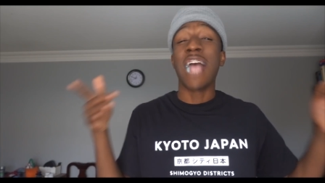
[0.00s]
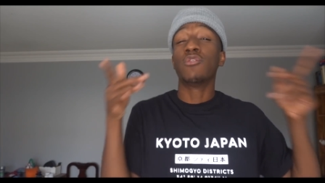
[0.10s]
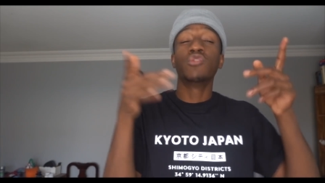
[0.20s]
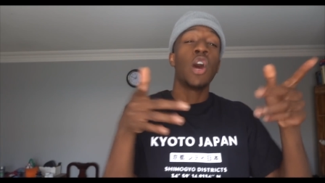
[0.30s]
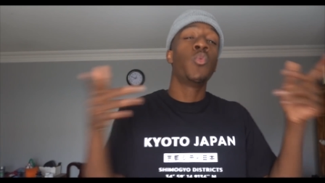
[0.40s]
I
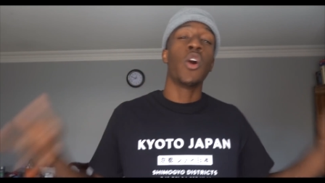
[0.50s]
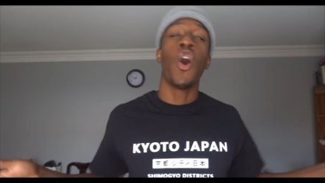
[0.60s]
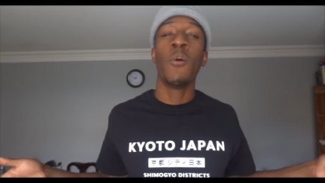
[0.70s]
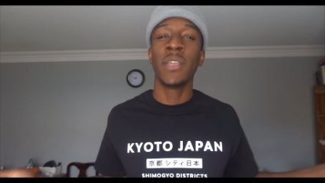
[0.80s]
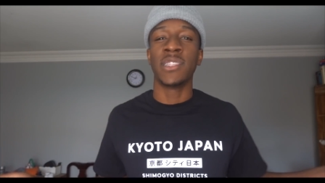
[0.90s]
don't know what
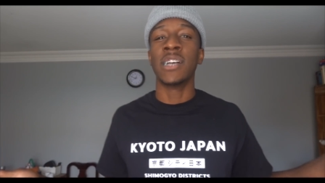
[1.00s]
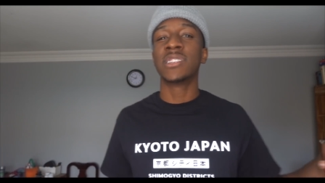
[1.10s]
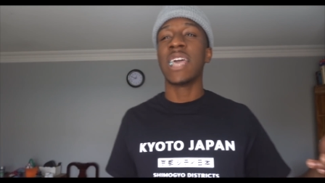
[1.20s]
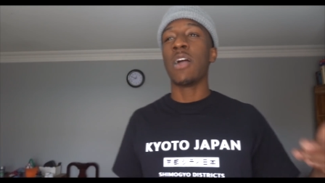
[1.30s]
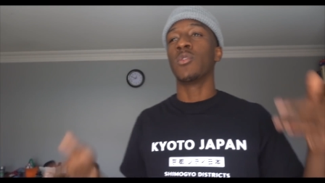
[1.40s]
homie
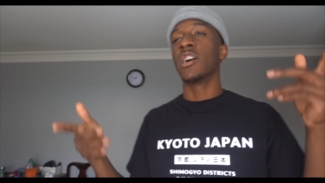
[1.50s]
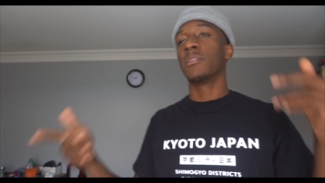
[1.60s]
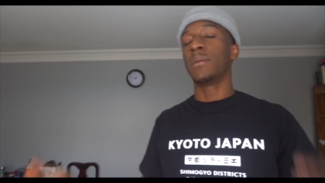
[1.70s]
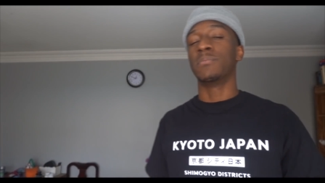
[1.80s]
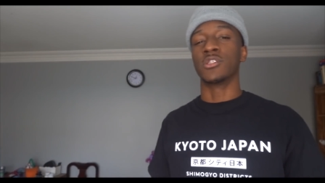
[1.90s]
does that with
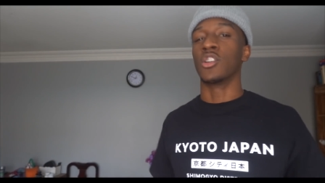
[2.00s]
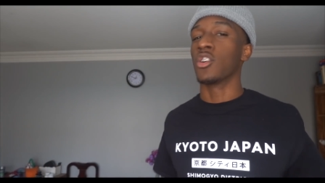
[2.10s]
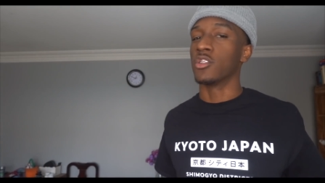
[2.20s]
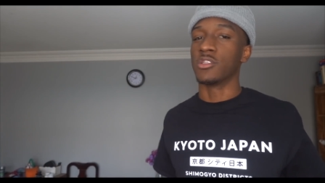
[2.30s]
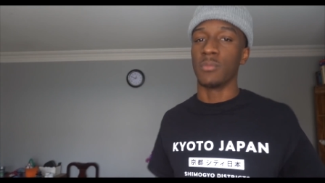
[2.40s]
other people's
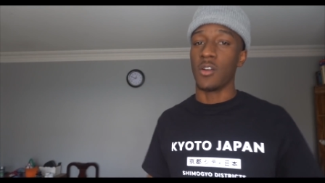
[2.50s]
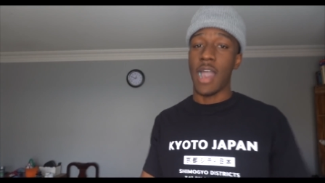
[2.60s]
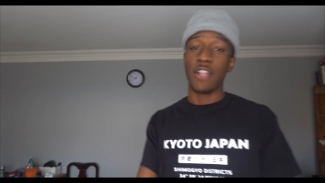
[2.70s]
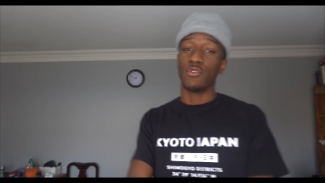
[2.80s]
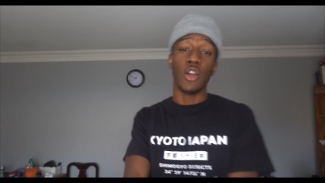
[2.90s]
girls, bro. I don't